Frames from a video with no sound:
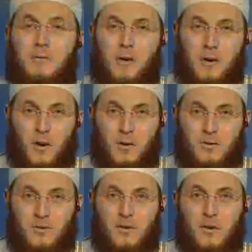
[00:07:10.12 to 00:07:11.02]
phone
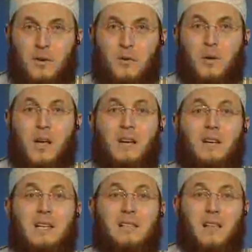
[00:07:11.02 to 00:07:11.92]
calls. We're going
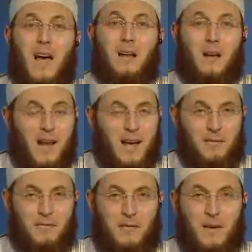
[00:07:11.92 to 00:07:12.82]
to recite
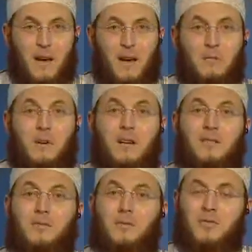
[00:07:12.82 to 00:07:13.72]
live. We'll
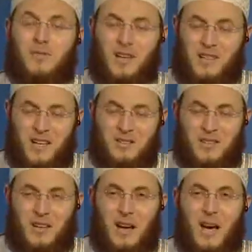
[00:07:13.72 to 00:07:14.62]
listen to your
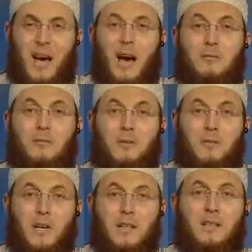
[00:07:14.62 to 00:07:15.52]
recitation and we'll
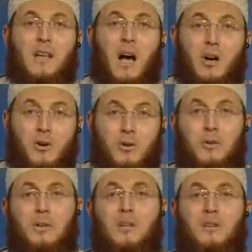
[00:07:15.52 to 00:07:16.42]
correct it
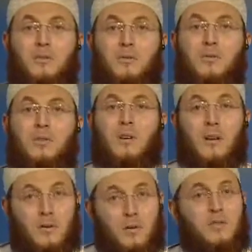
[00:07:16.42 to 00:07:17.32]
according to
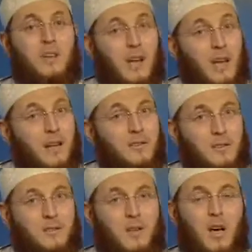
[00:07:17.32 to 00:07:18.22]
the rules and
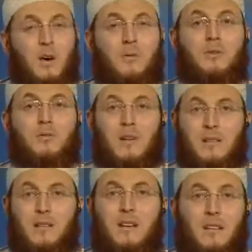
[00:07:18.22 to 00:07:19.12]
regulations which will
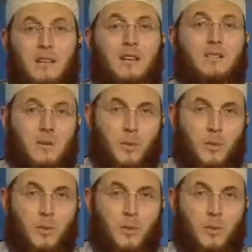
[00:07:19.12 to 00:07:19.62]
state in each